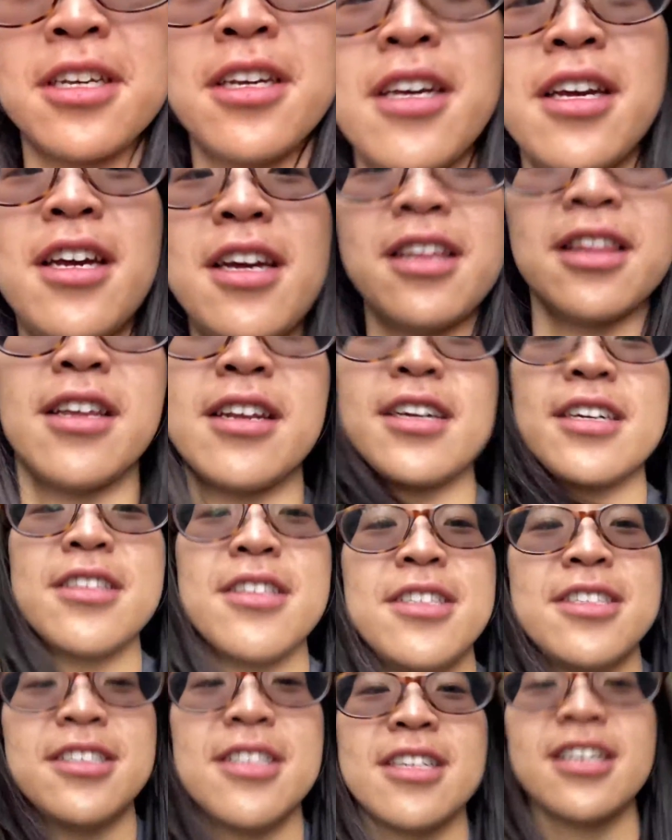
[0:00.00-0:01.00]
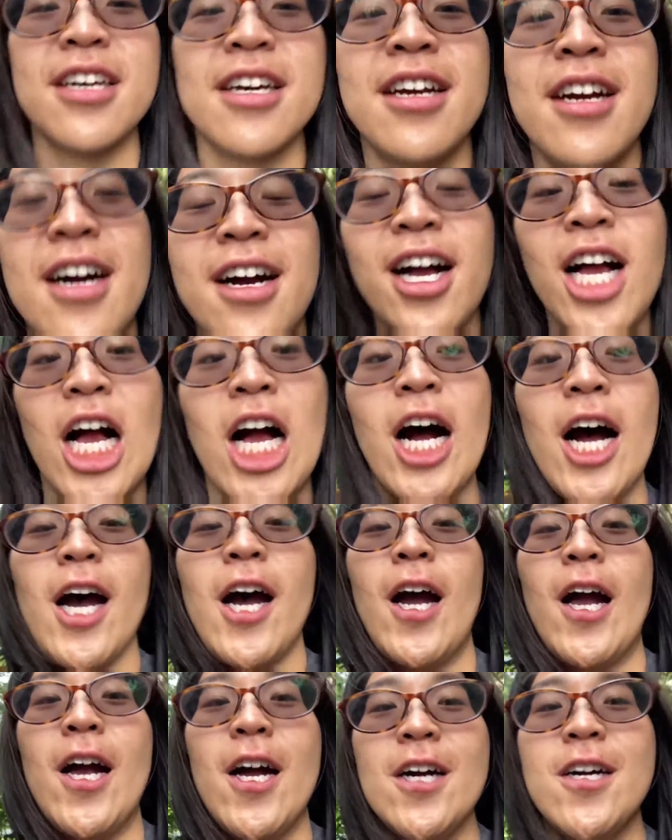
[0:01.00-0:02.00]
and then I learned,
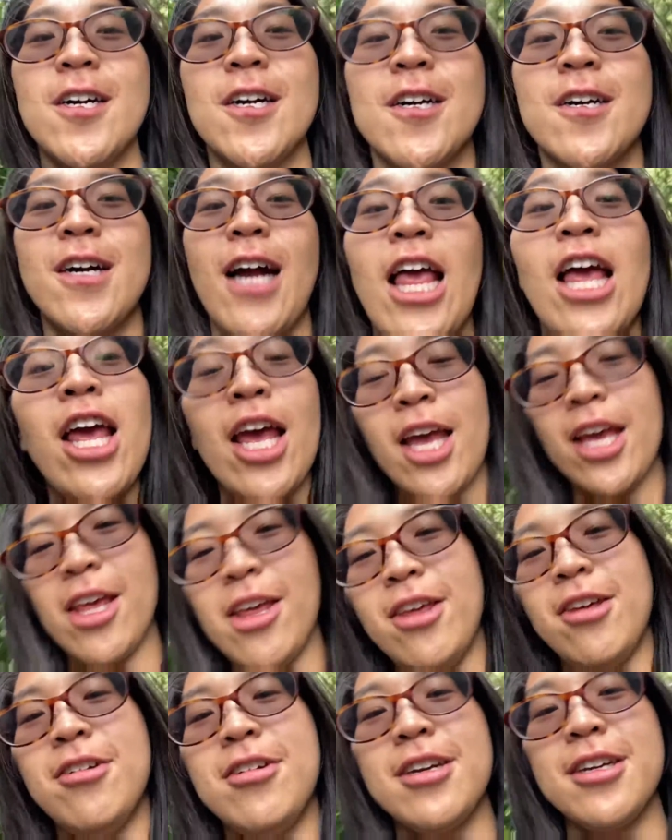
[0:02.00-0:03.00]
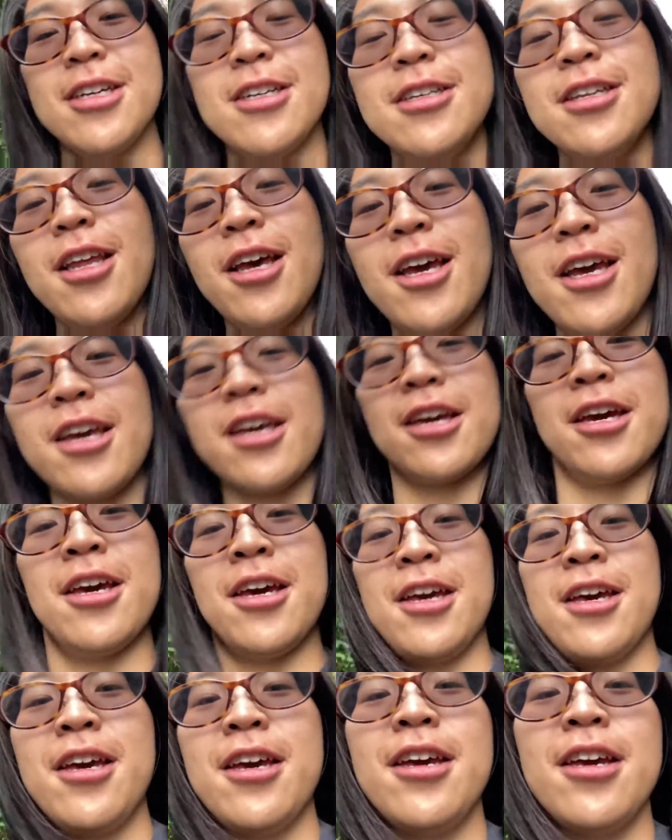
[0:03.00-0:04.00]
oh, you can
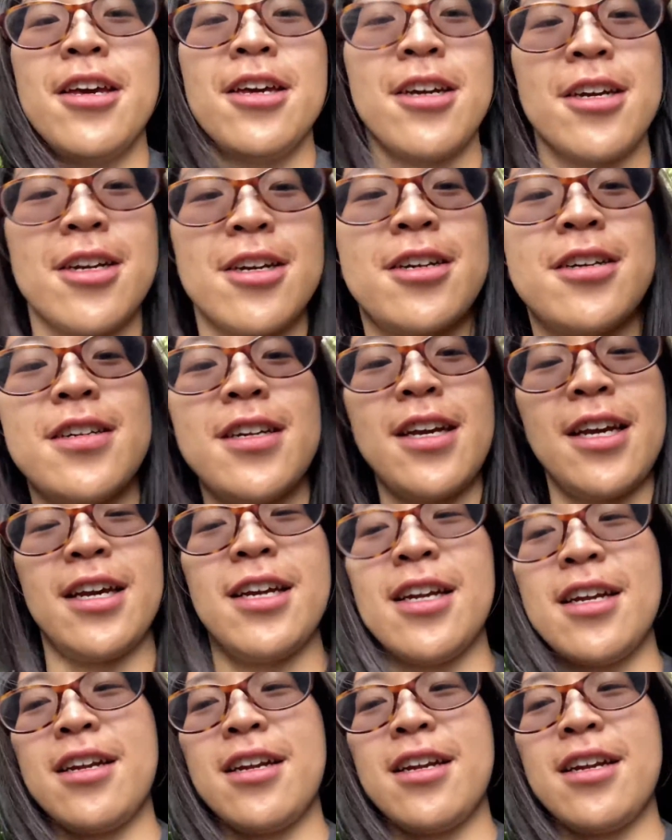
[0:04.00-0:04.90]
like create